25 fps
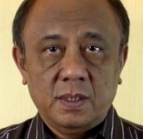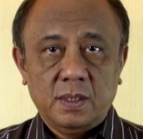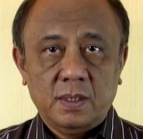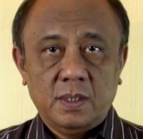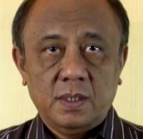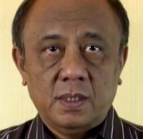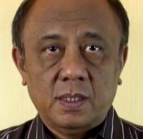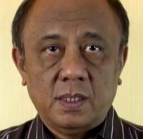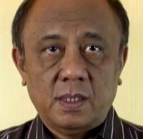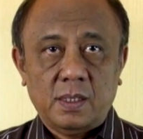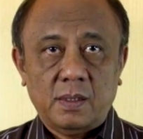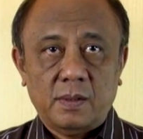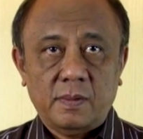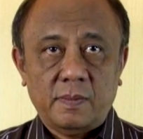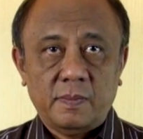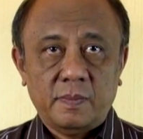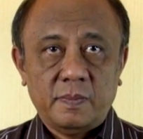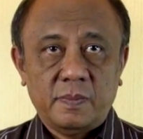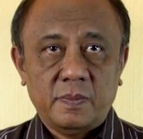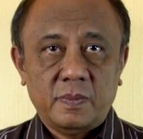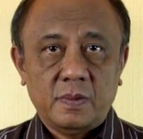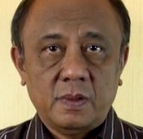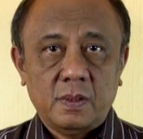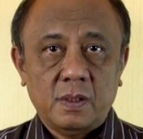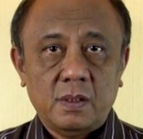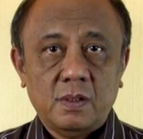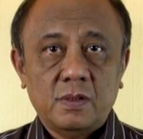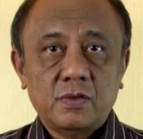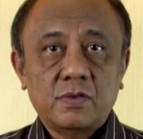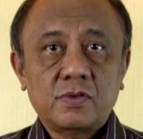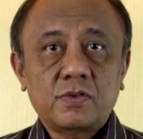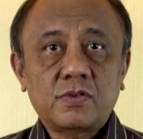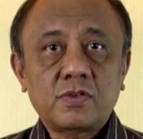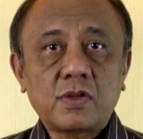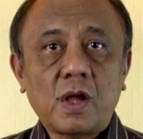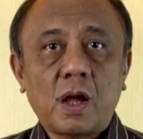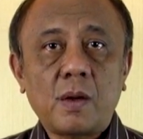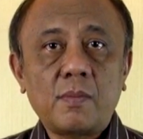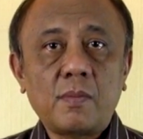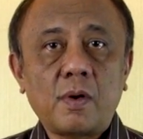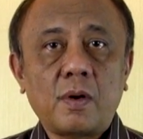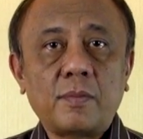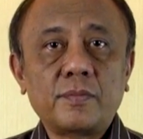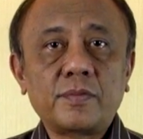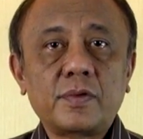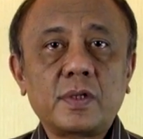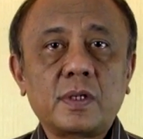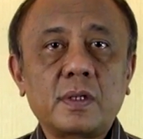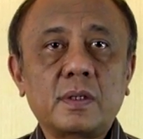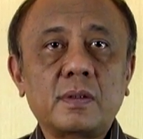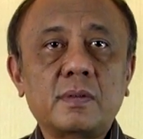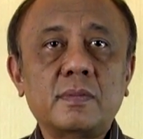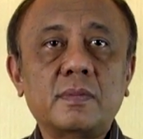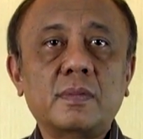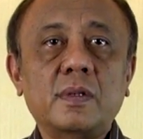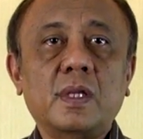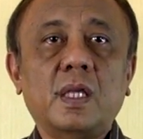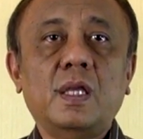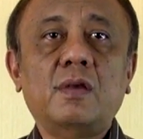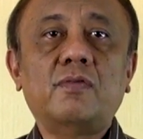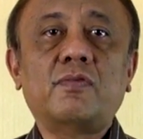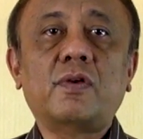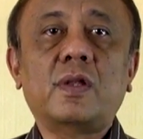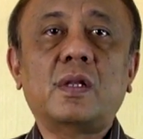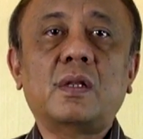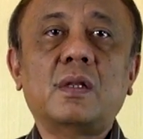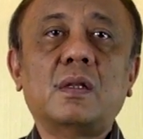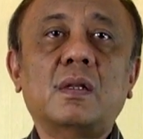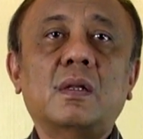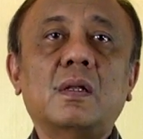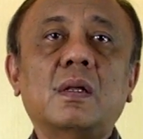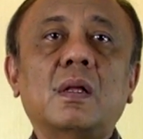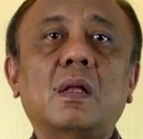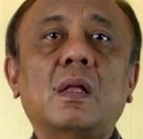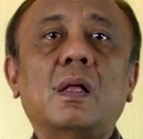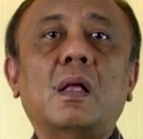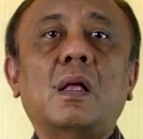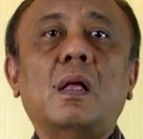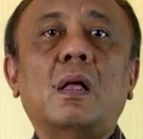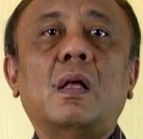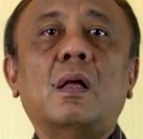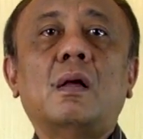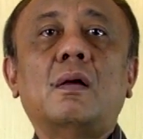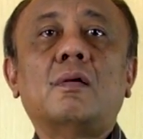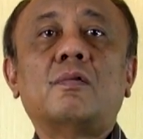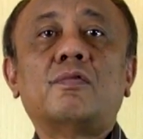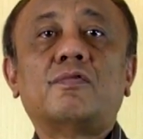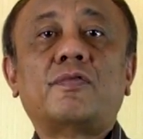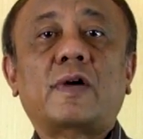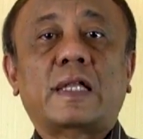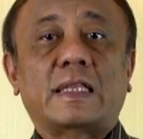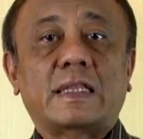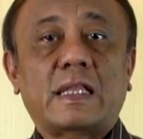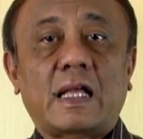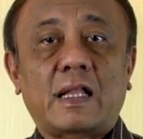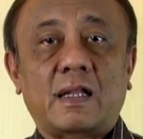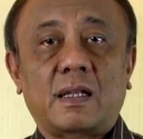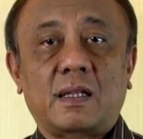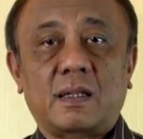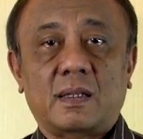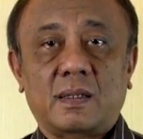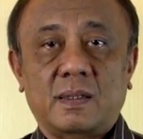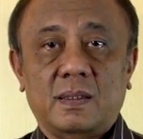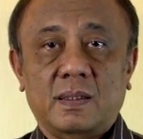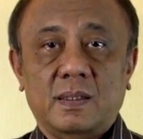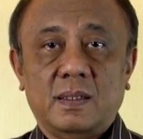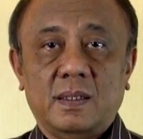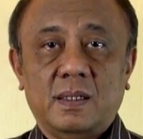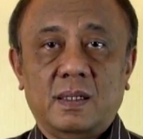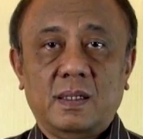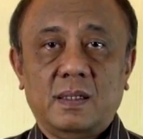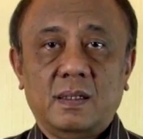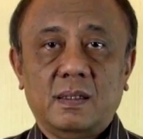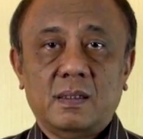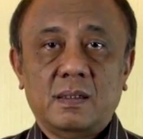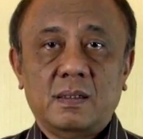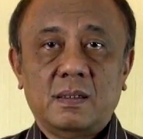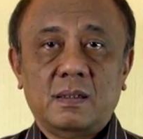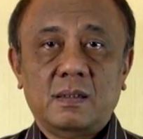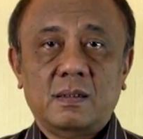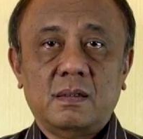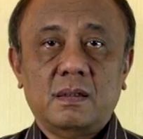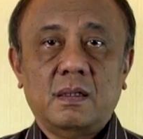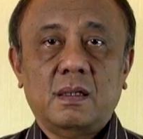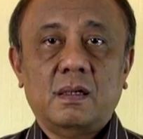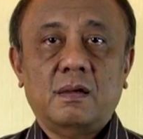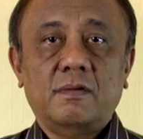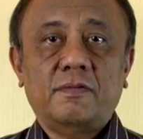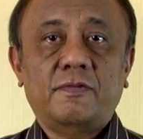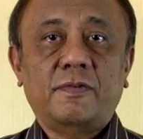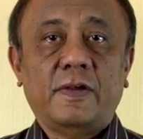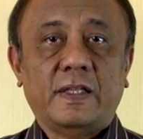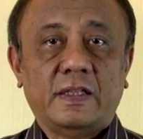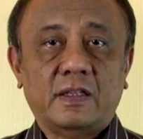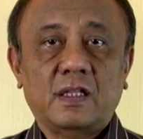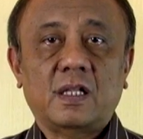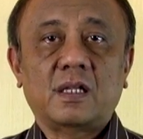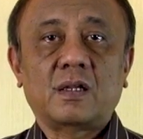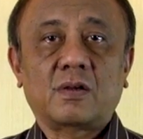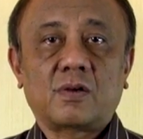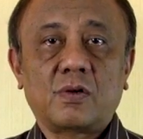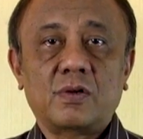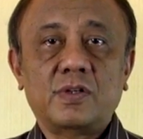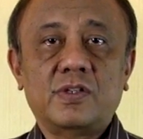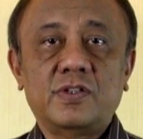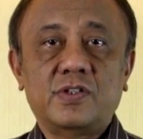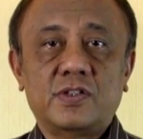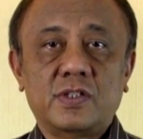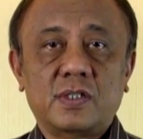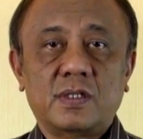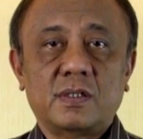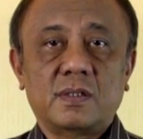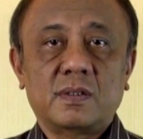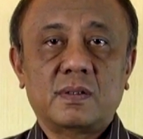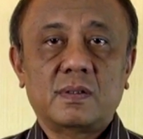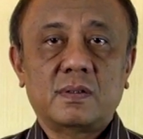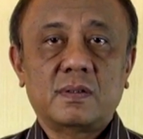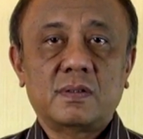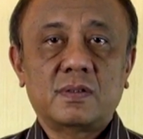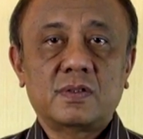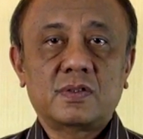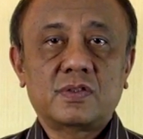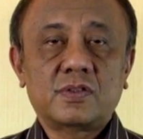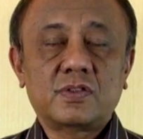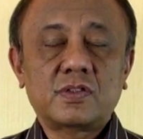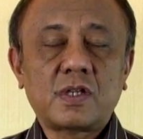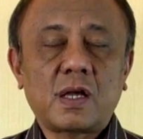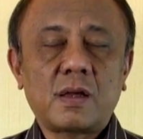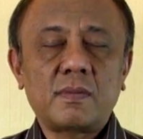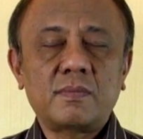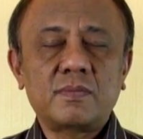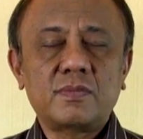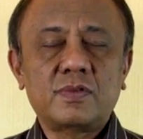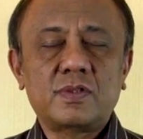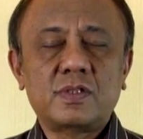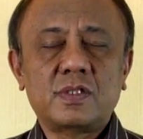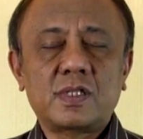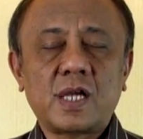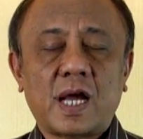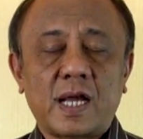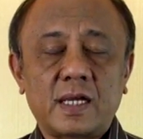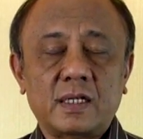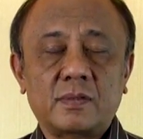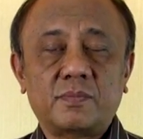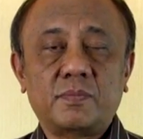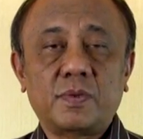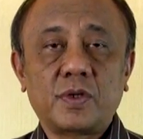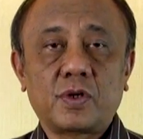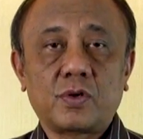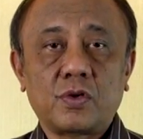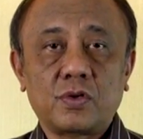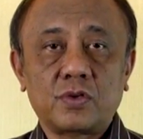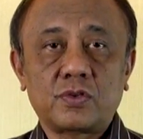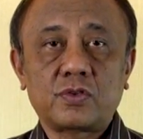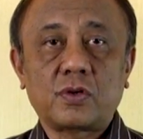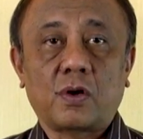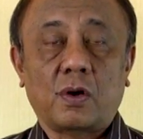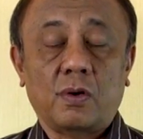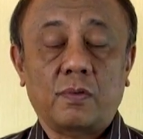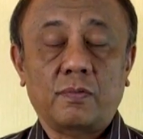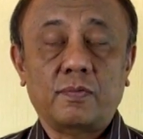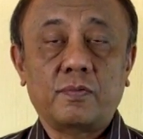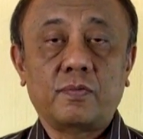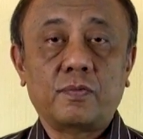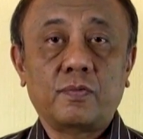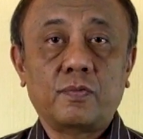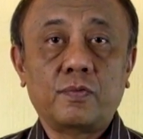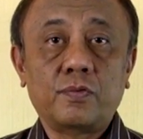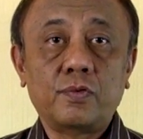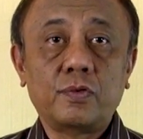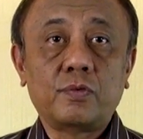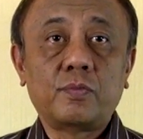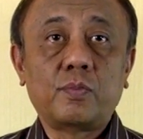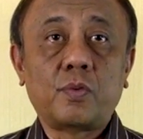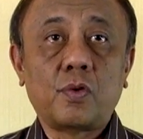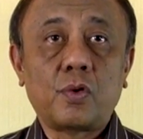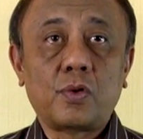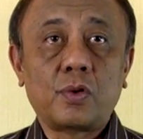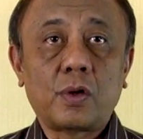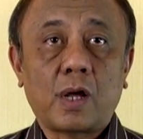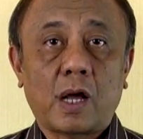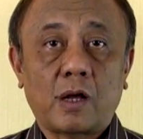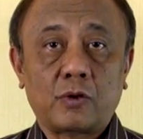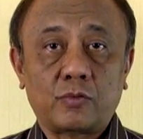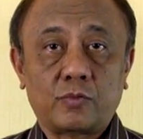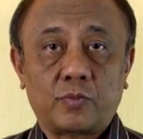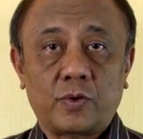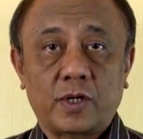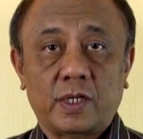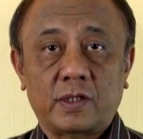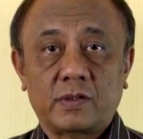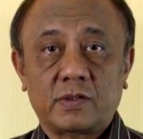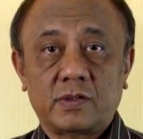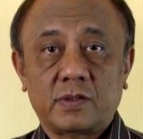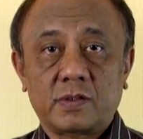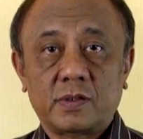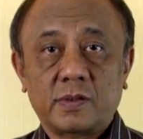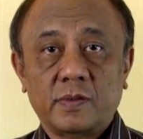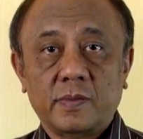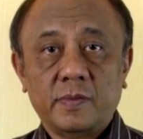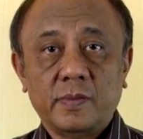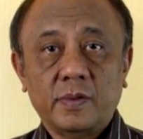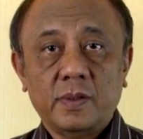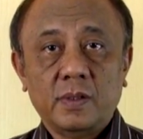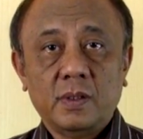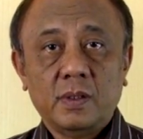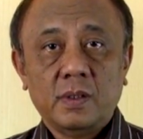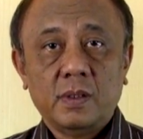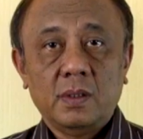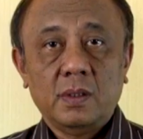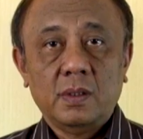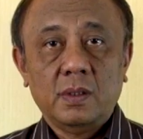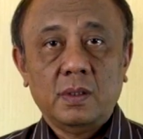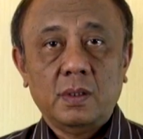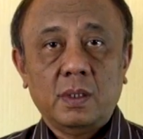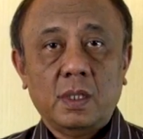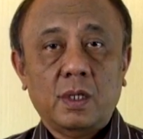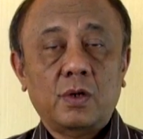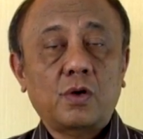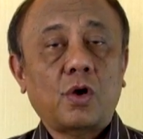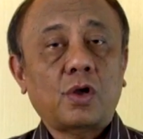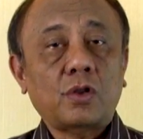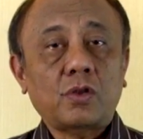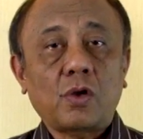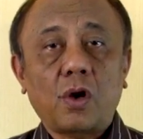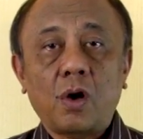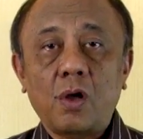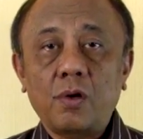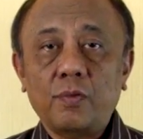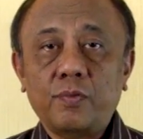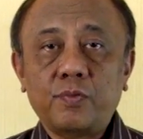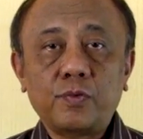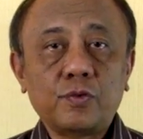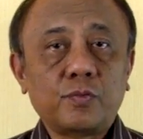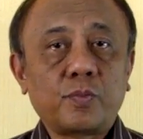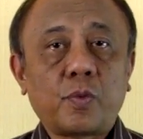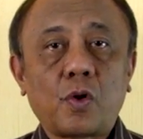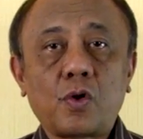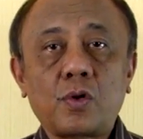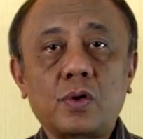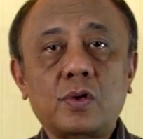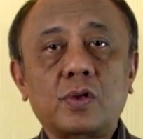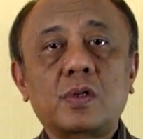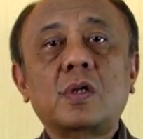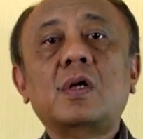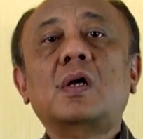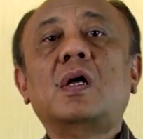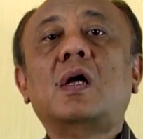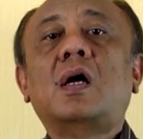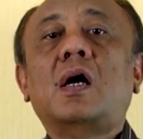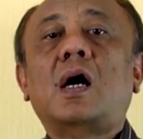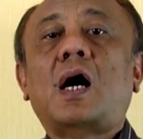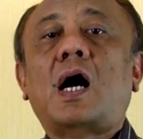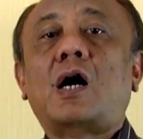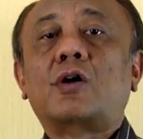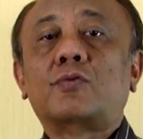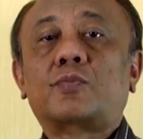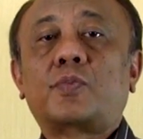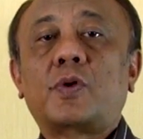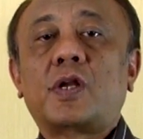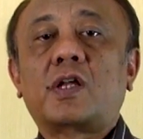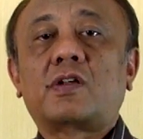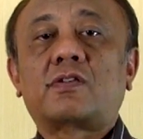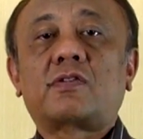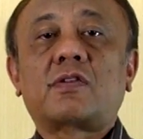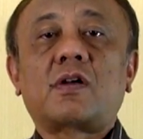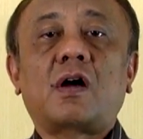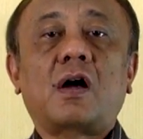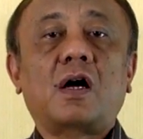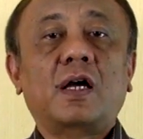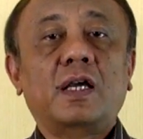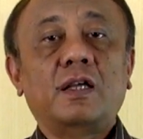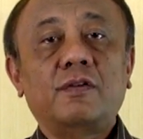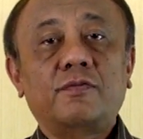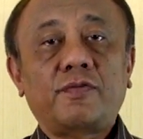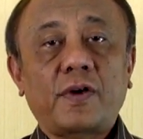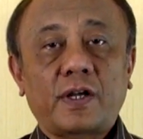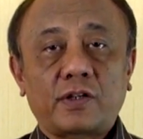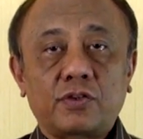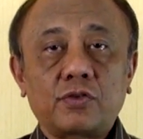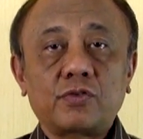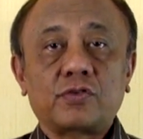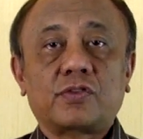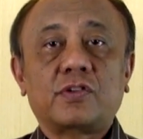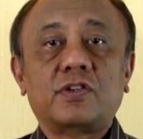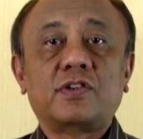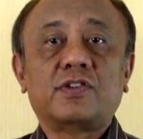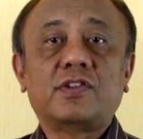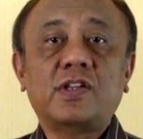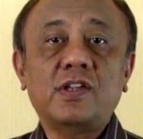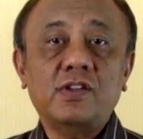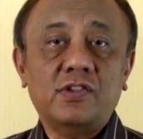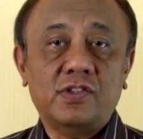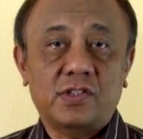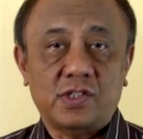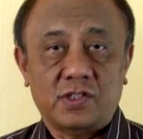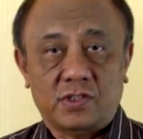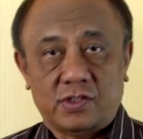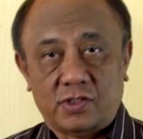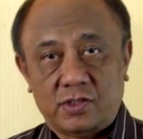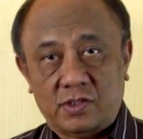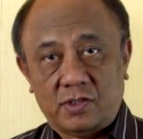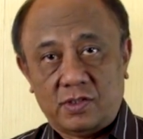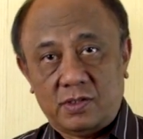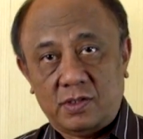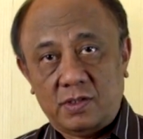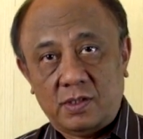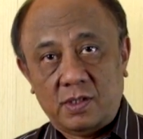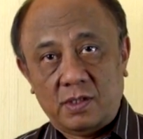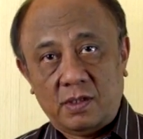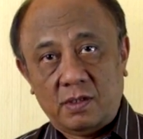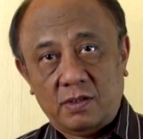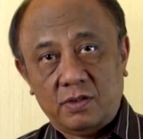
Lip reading: Yeah. Some of them even fatal, yeah, a fatal condition. Some died because of foodborne outbreaks. And not all foodborne outbreaks are infectious diseases. Yeah.